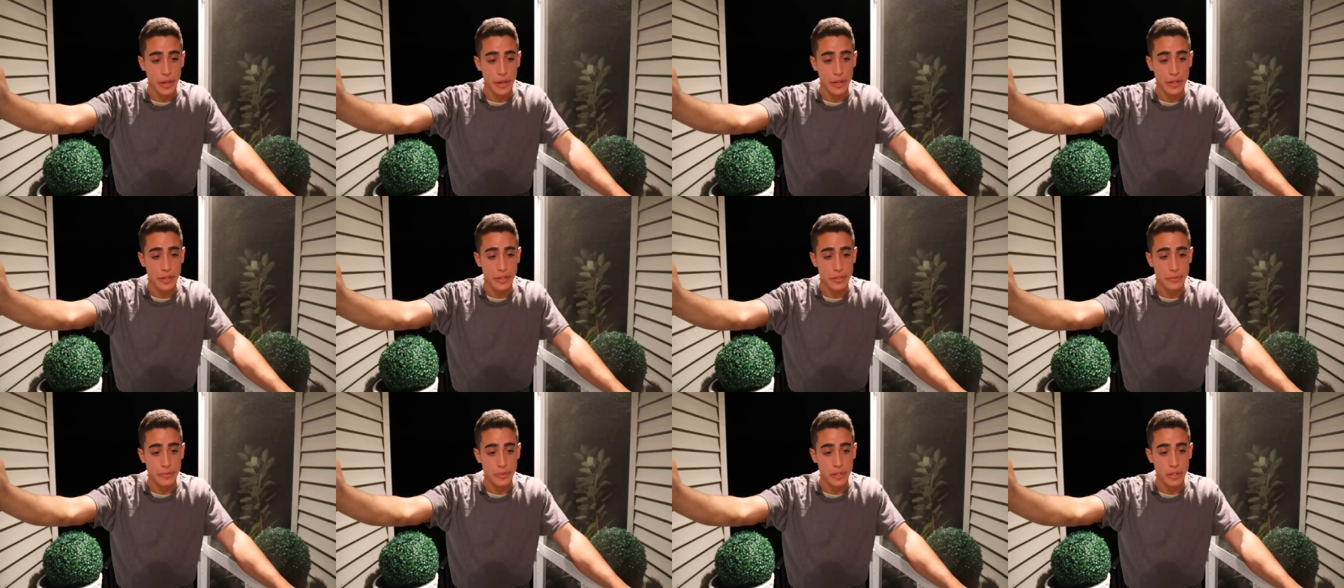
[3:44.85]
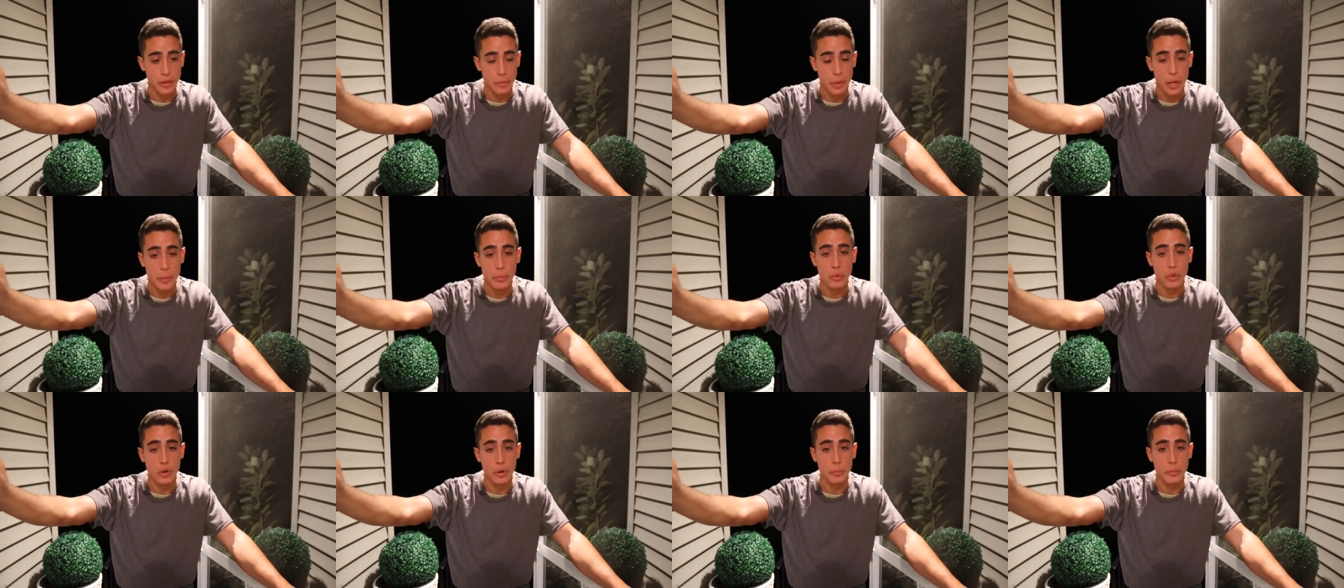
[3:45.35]
And you know,
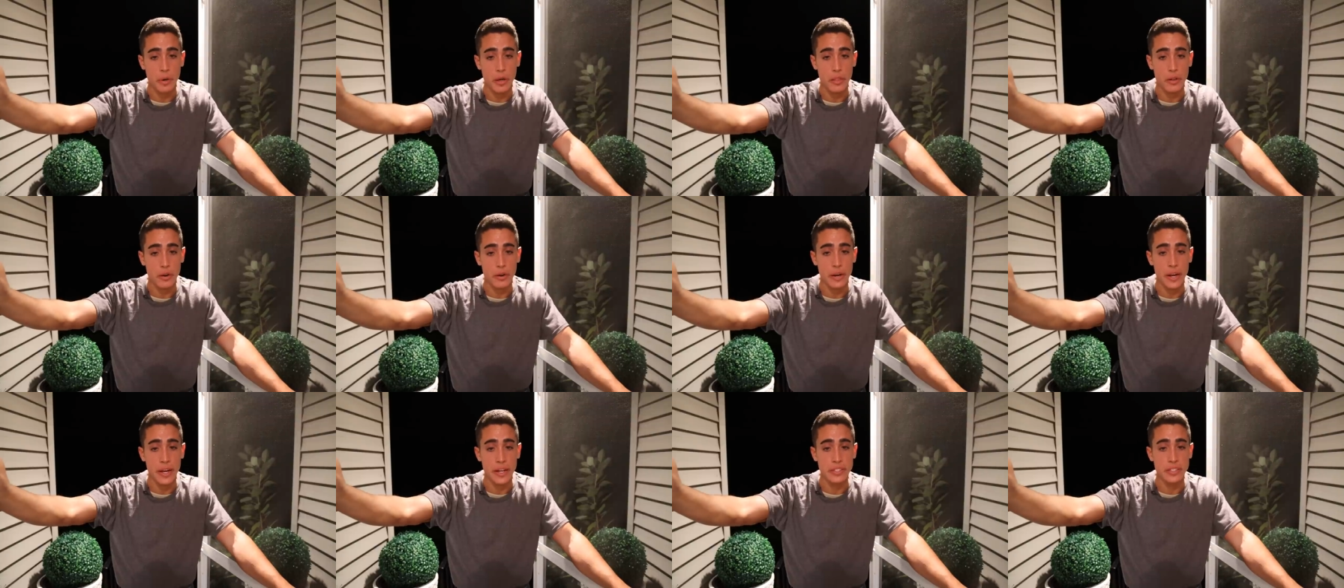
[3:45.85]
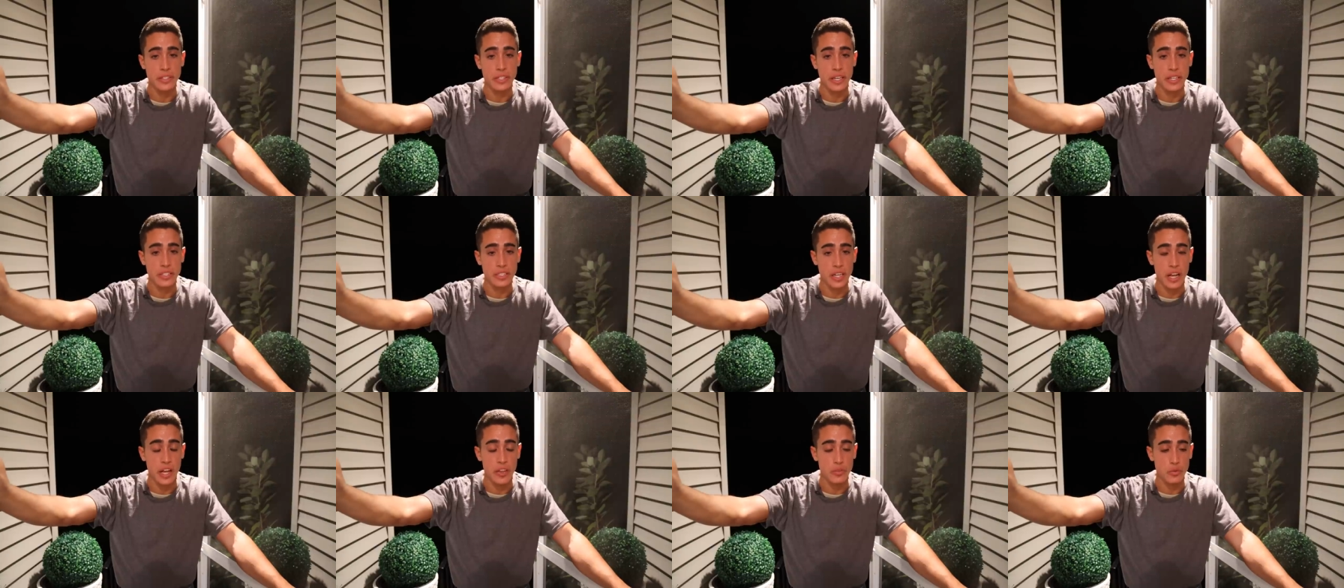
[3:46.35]
my poor mother has
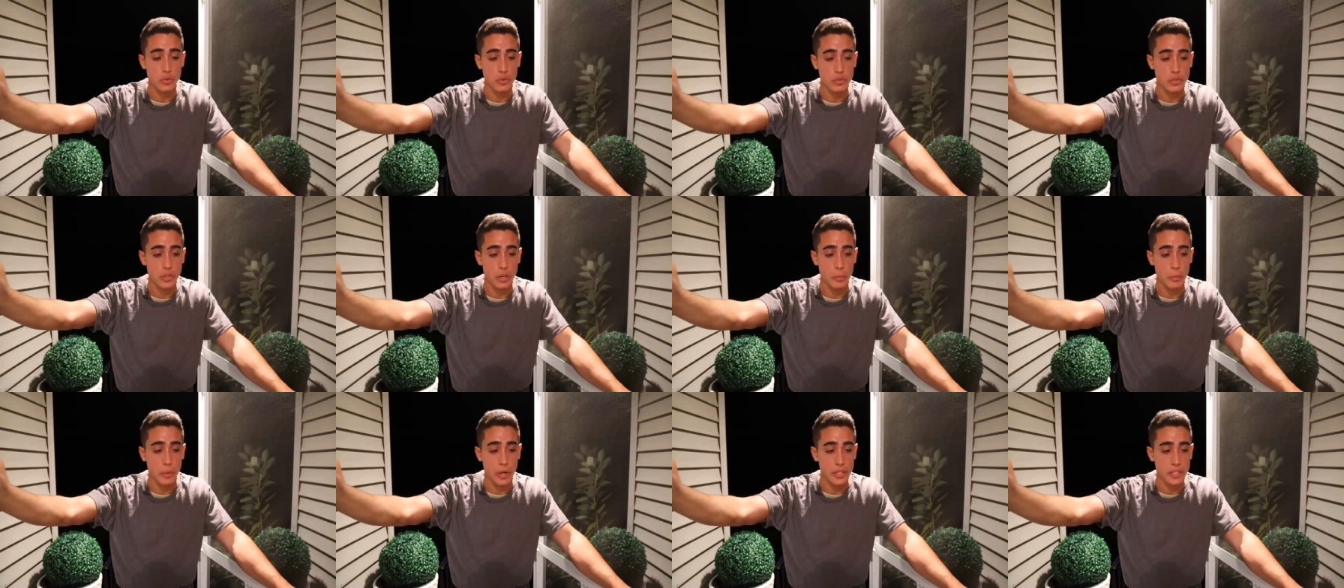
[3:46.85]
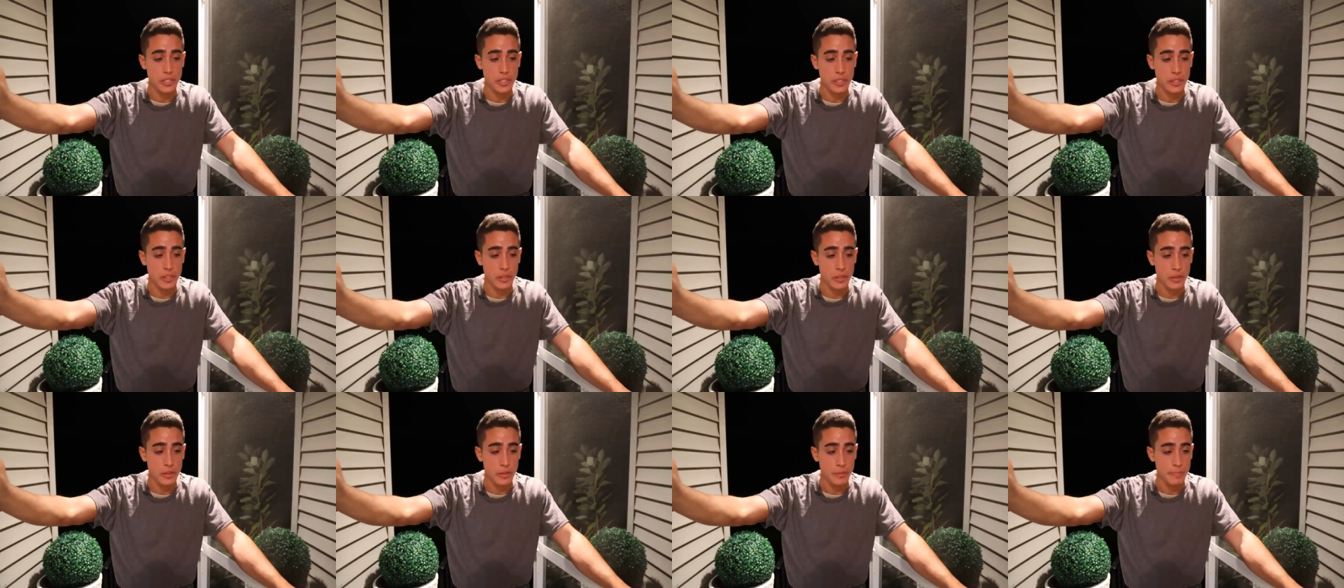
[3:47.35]
has gone through so much
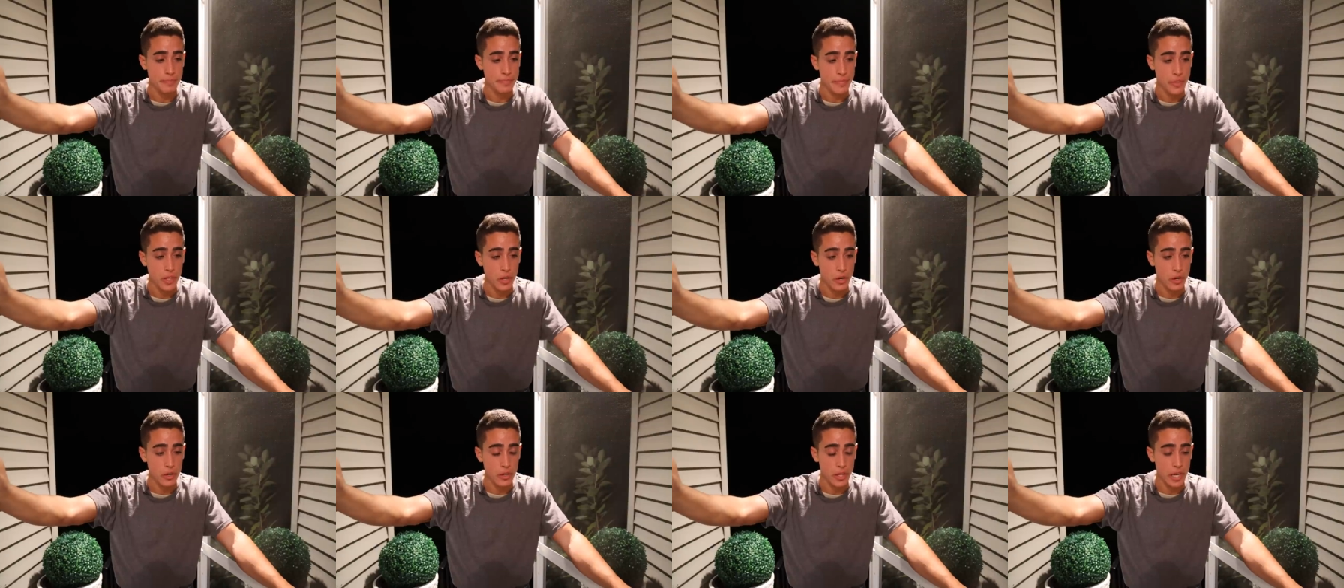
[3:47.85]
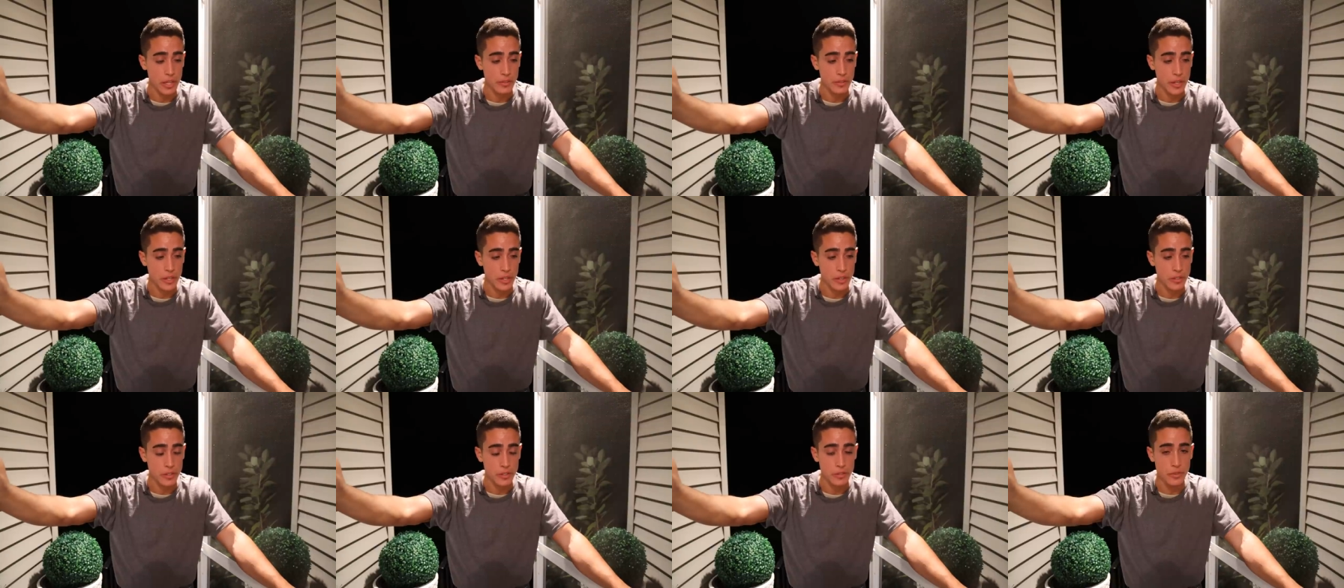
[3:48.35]
in her life.
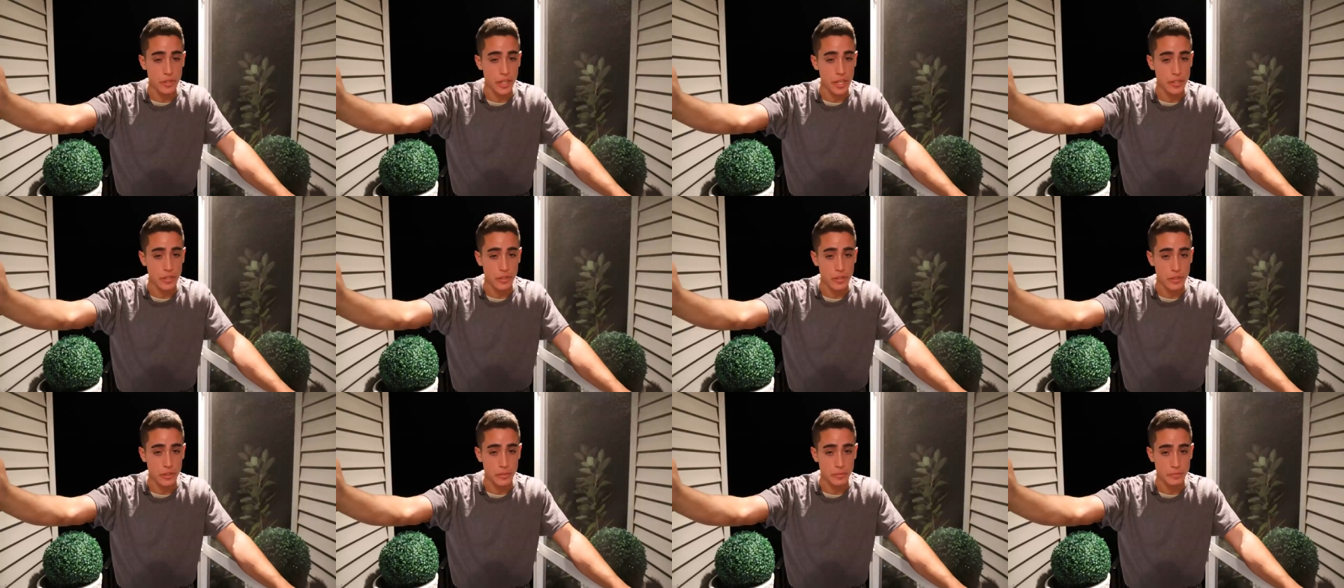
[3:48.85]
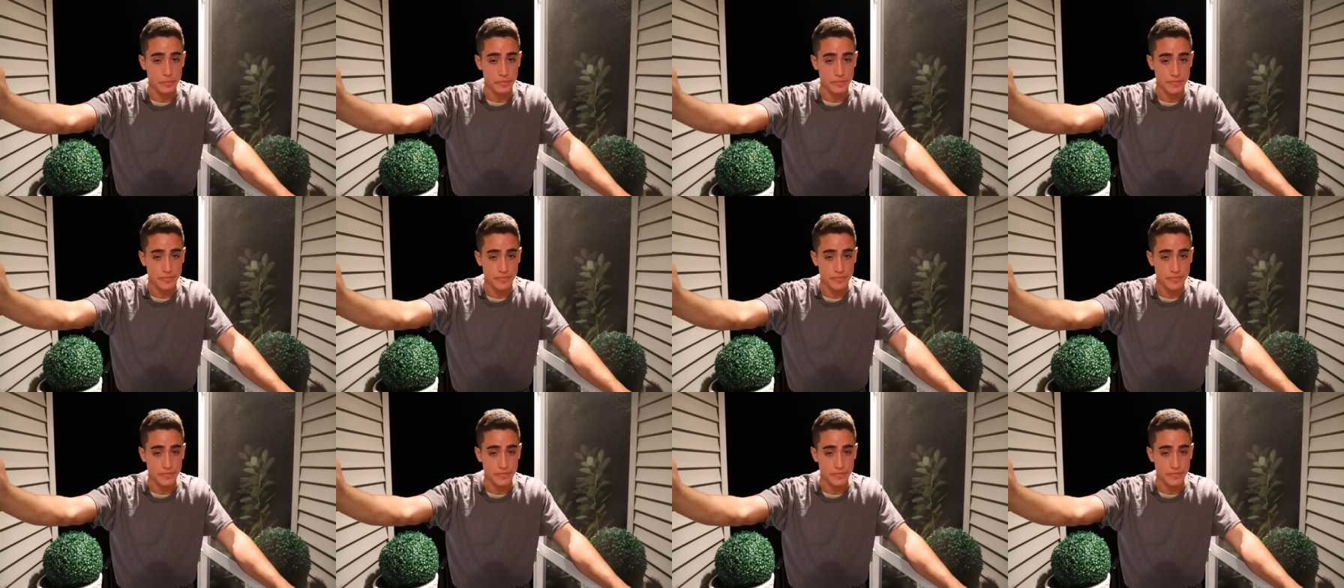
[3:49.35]
I couldn't do that to her.